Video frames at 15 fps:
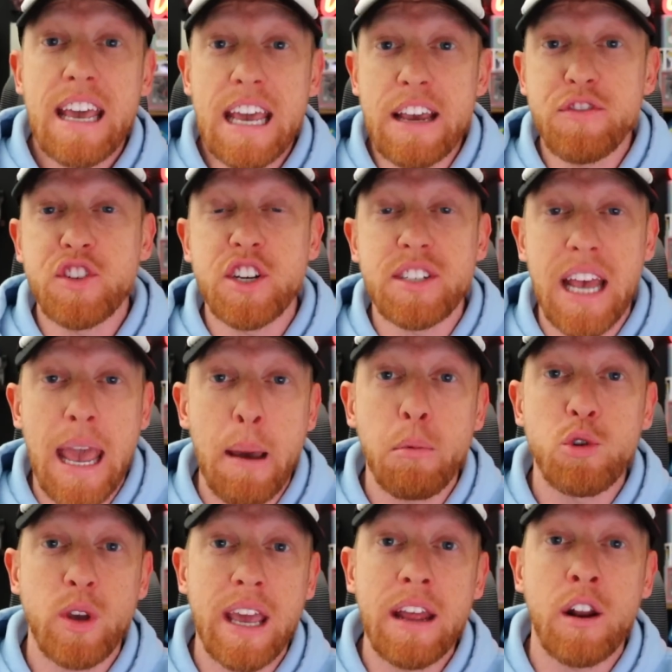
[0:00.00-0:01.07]
if she's
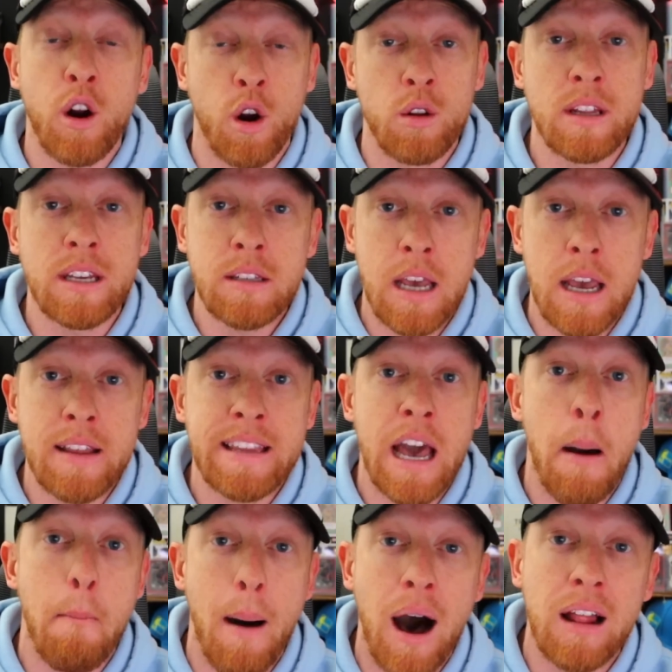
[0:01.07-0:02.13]
able to get early
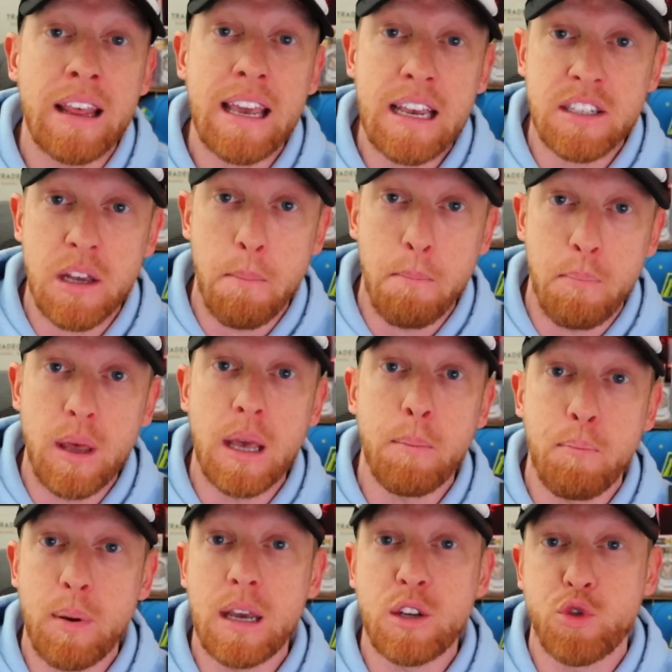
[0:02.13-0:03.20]
takedown, Molly is in
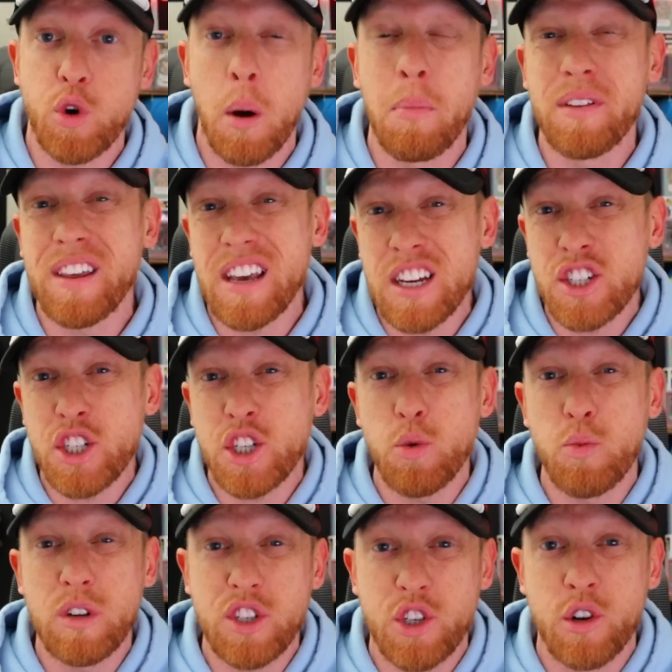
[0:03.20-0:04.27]
big, big trouble. The
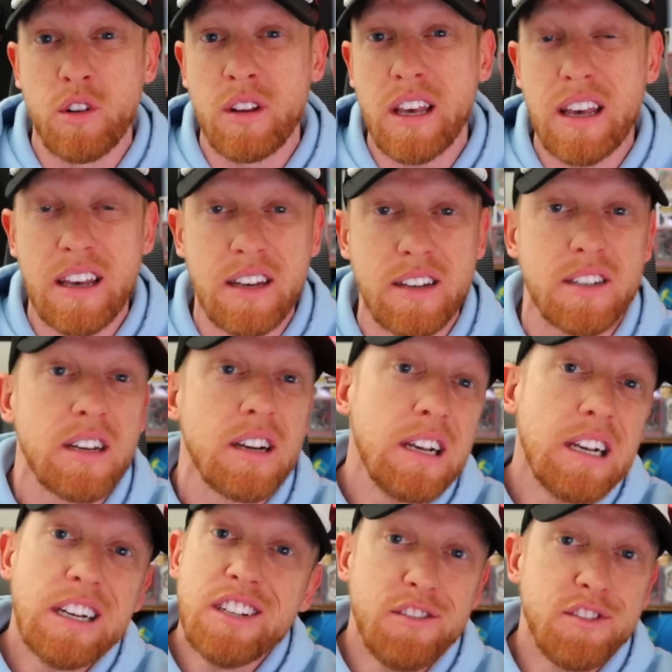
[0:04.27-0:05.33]
issue with Julia is
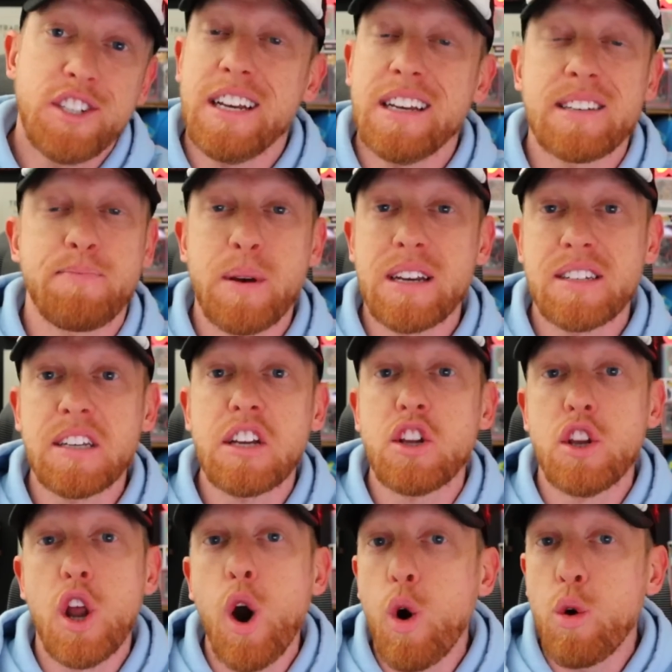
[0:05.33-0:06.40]
she has basically
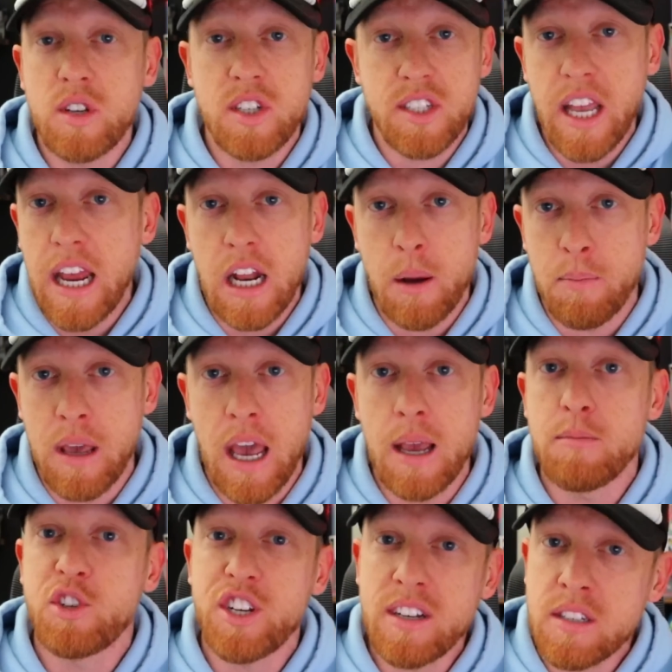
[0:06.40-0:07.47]
no stand-up
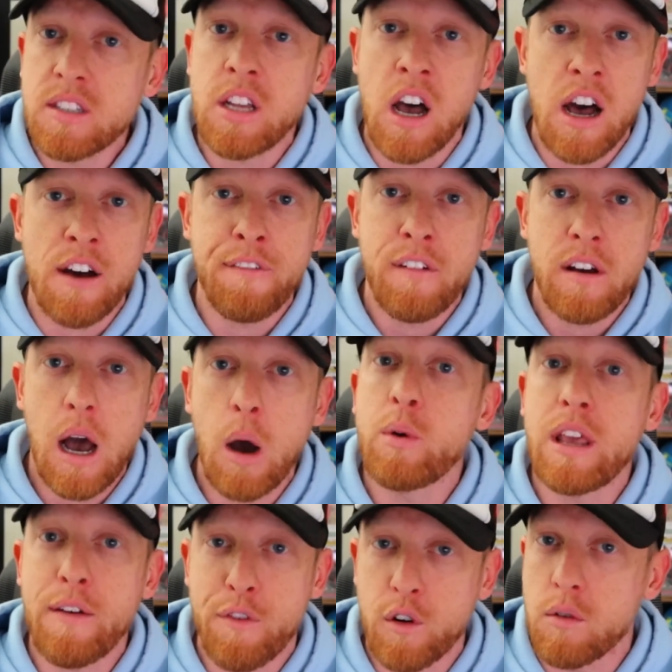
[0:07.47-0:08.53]
game. She is tough. I
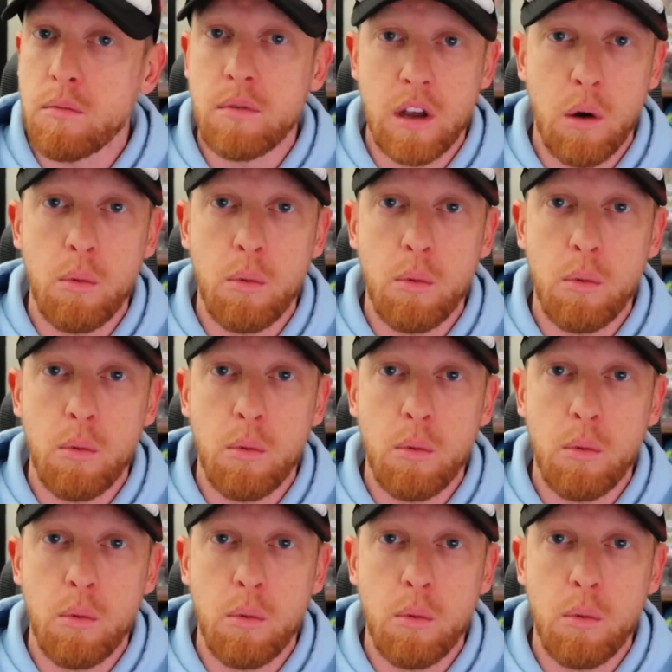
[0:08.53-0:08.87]
would give her,